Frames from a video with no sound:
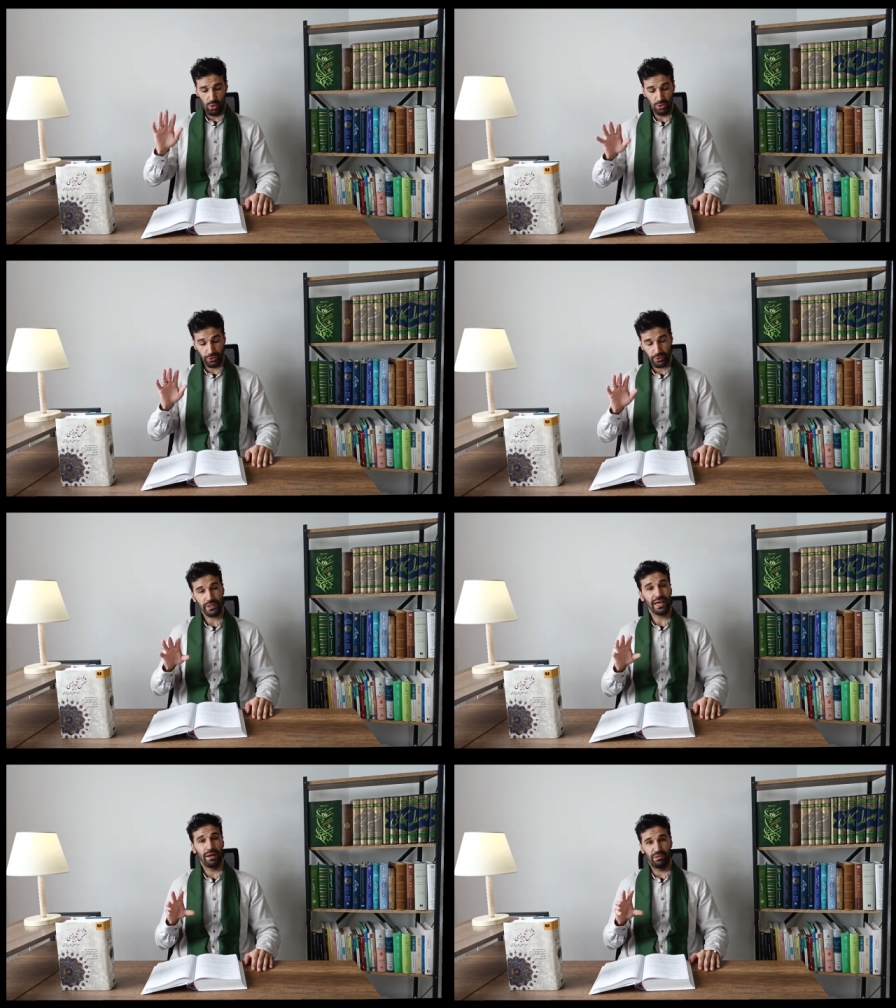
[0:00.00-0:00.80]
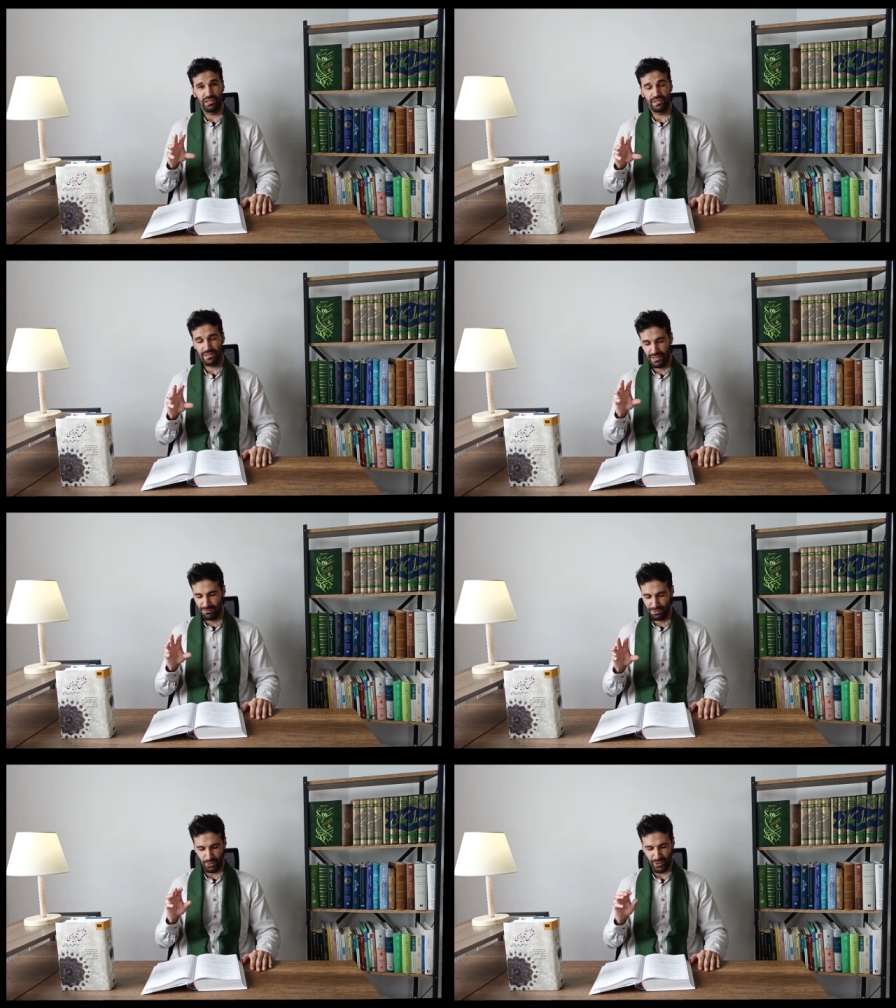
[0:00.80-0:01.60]
Hold your camels,
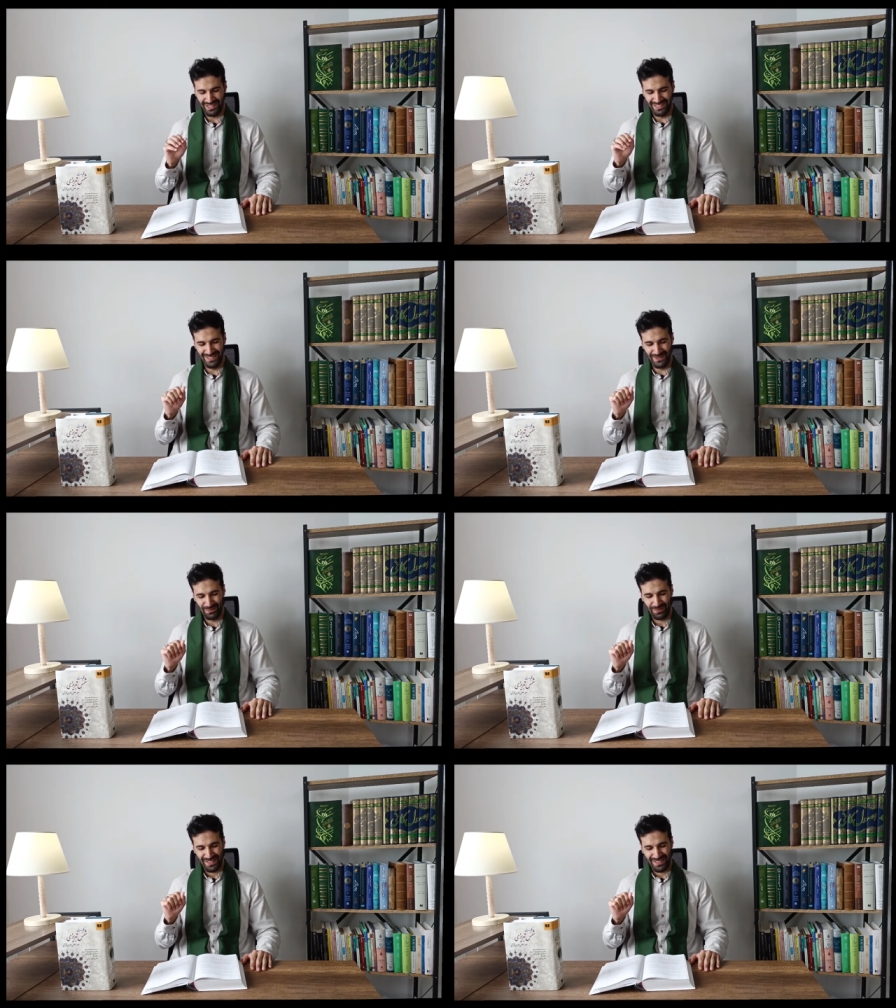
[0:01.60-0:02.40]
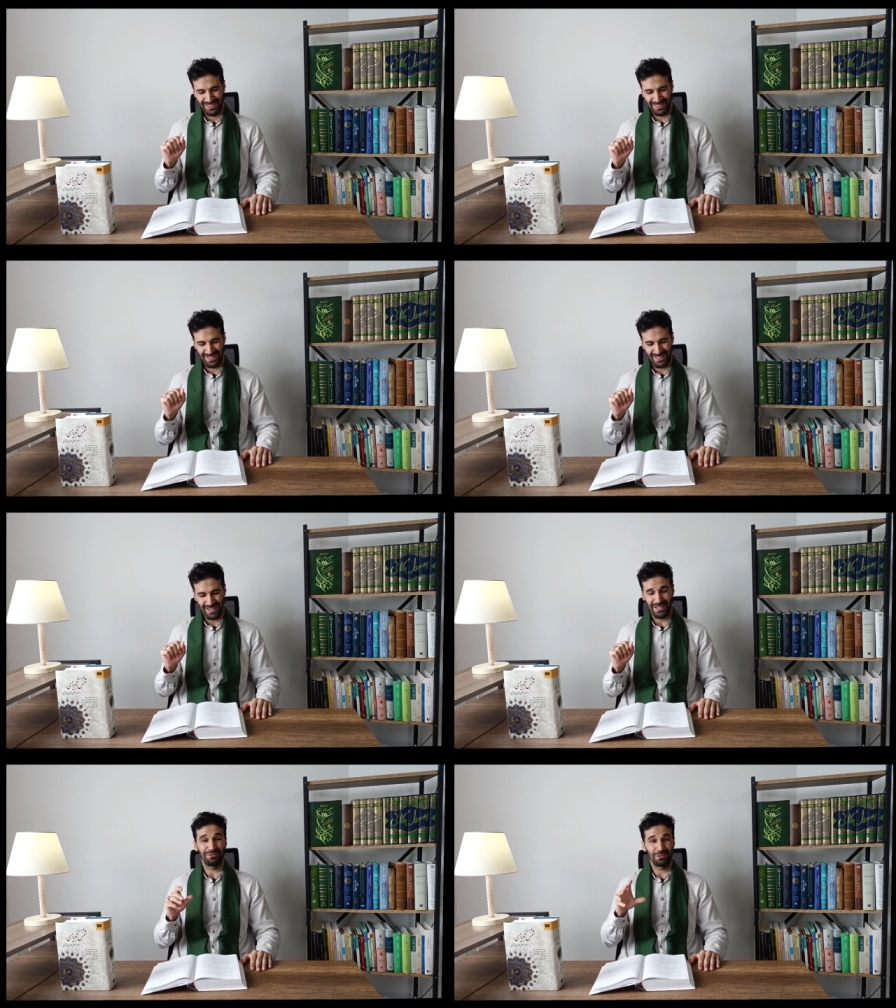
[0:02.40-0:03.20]
if you will,
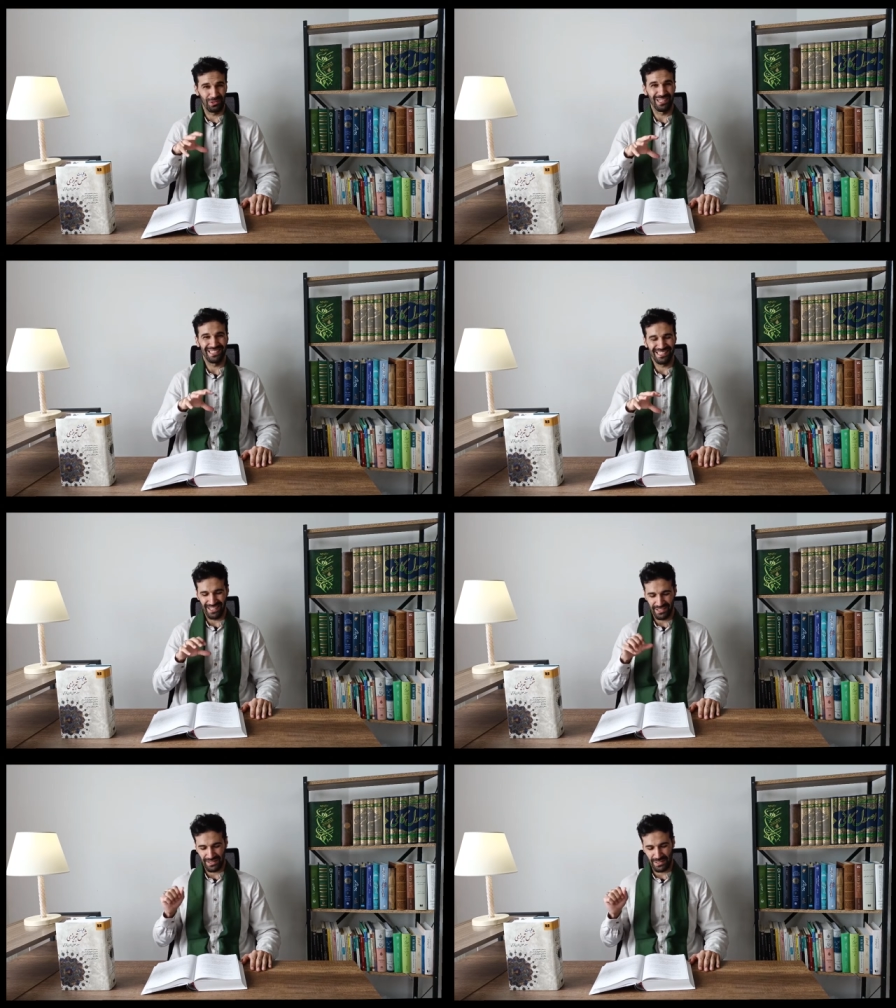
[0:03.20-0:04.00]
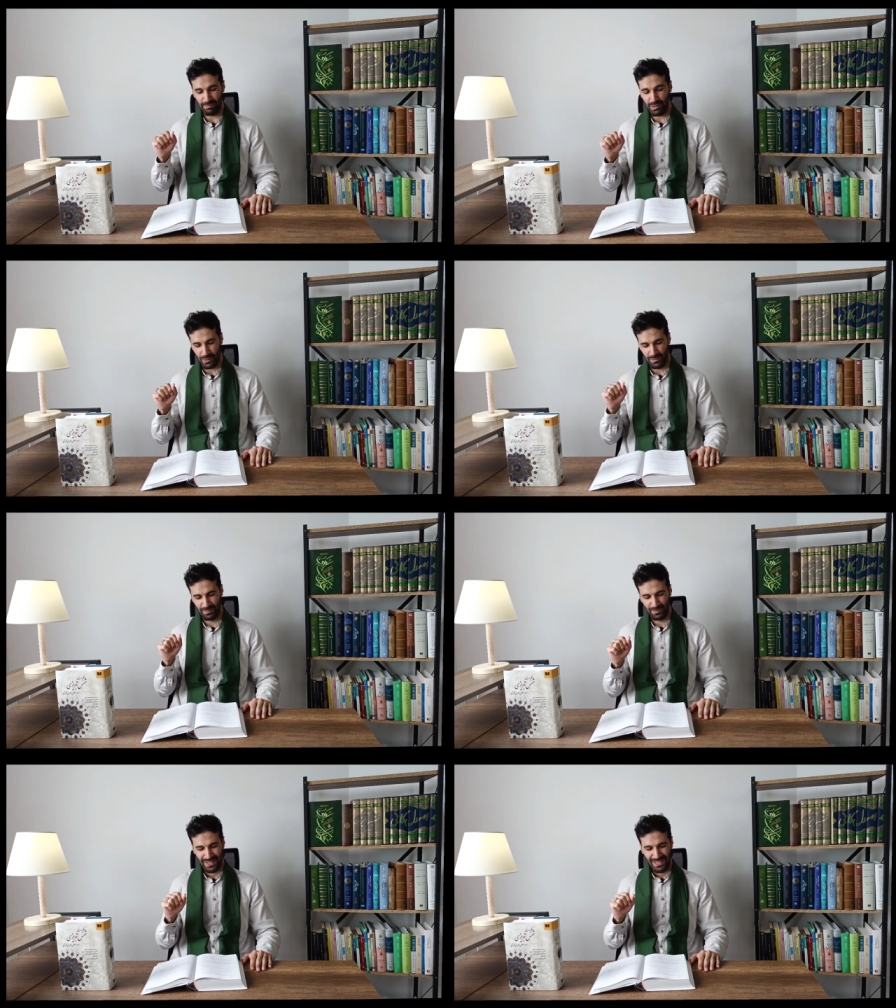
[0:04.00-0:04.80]
if you will, is not in the poem.